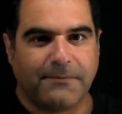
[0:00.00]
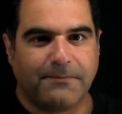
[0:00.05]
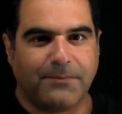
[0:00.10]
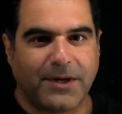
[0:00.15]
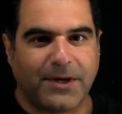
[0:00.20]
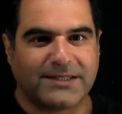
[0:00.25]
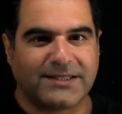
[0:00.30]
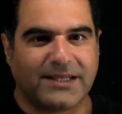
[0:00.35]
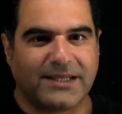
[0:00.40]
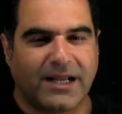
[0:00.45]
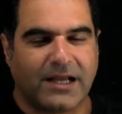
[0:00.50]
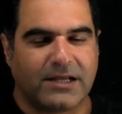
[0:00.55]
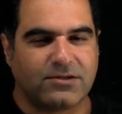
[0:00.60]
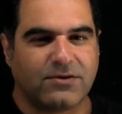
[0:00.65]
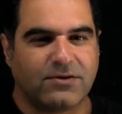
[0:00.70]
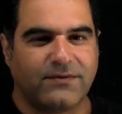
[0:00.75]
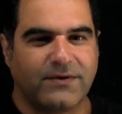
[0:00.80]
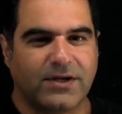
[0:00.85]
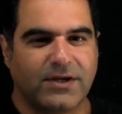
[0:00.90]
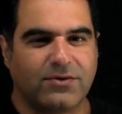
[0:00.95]
But the
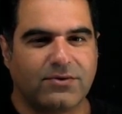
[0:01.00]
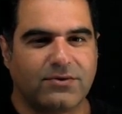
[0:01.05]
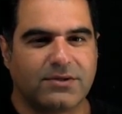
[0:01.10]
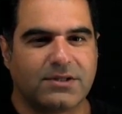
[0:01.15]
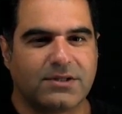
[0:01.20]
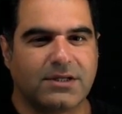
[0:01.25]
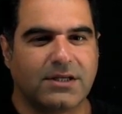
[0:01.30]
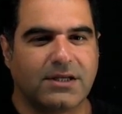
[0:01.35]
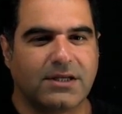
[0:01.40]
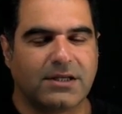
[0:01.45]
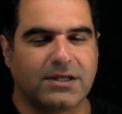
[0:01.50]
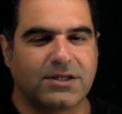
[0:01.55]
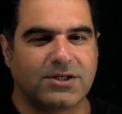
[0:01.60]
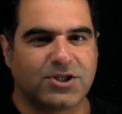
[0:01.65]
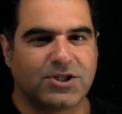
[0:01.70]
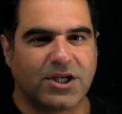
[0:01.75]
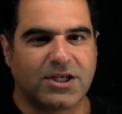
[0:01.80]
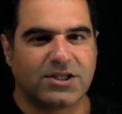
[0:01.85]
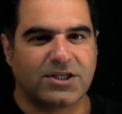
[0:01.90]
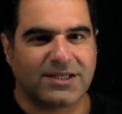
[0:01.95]
natural frequency is
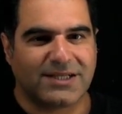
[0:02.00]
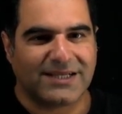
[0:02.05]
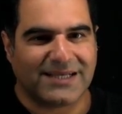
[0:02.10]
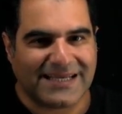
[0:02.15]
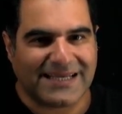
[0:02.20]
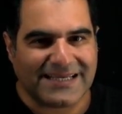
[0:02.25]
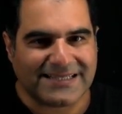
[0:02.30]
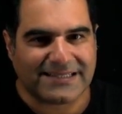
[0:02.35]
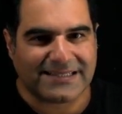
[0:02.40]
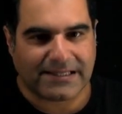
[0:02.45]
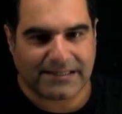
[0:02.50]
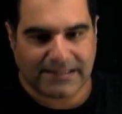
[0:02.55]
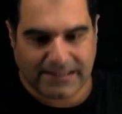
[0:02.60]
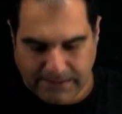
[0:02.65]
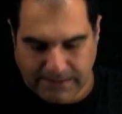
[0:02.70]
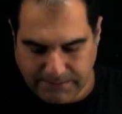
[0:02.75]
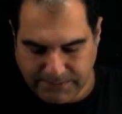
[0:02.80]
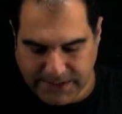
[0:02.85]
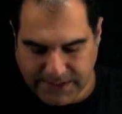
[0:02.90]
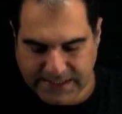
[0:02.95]
changing less than
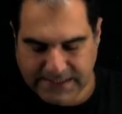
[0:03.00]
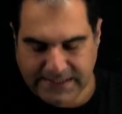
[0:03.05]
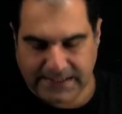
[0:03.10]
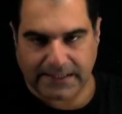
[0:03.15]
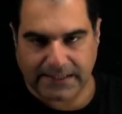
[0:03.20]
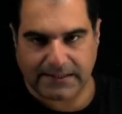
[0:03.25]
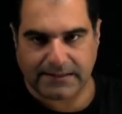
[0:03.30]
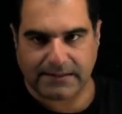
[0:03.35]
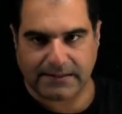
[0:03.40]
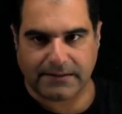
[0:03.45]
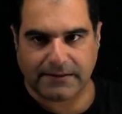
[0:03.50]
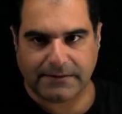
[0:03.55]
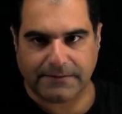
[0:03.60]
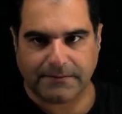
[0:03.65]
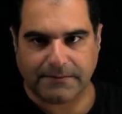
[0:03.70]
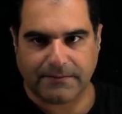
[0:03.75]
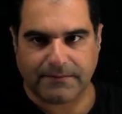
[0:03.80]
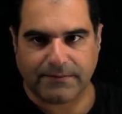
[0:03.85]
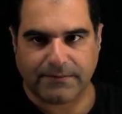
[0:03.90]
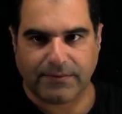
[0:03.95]
10%.
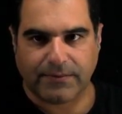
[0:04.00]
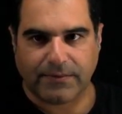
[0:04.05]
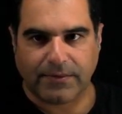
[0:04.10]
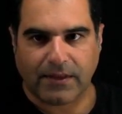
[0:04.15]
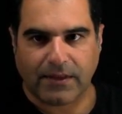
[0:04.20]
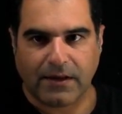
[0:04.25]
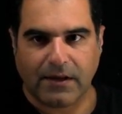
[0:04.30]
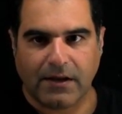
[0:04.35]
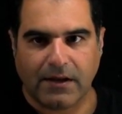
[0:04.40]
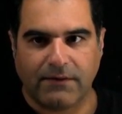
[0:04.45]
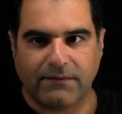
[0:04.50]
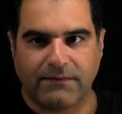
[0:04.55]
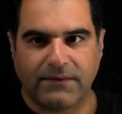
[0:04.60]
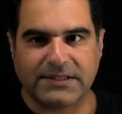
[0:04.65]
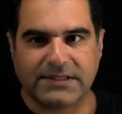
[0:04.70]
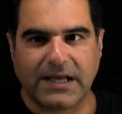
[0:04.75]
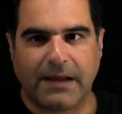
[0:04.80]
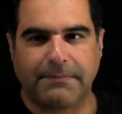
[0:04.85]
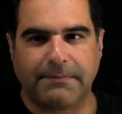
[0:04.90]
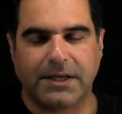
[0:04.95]

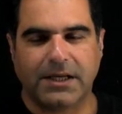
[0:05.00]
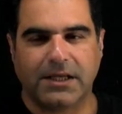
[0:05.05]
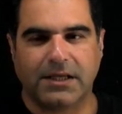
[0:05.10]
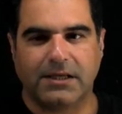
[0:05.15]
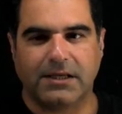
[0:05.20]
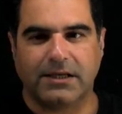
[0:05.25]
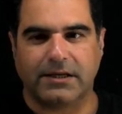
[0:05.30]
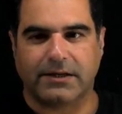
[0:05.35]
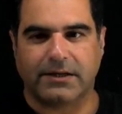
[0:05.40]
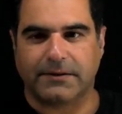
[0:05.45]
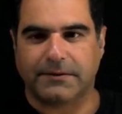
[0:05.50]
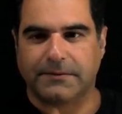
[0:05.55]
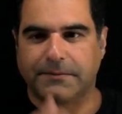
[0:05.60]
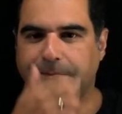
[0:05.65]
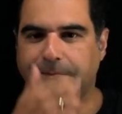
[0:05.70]
What's happening here?